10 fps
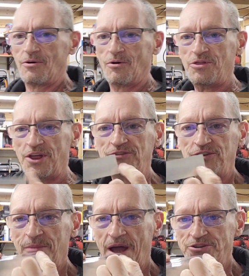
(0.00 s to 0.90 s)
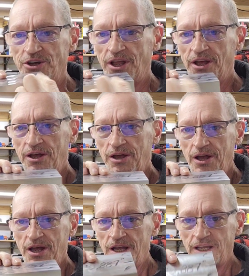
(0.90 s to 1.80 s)
on this dimension
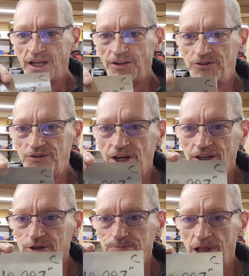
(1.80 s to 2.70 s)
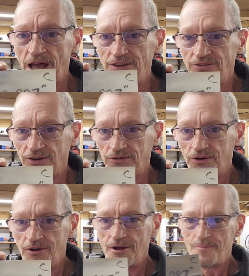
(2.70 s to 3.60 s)
in 6
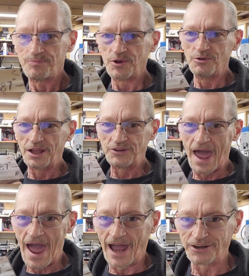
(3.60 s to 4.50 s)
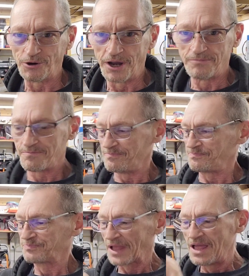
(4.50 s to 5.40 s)
places. So that's accurate.
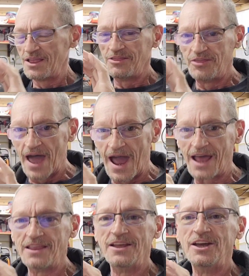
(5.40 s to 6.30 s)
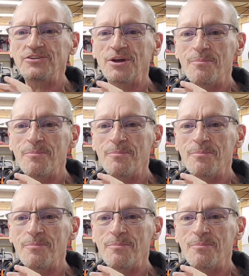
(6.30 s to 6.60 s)
That is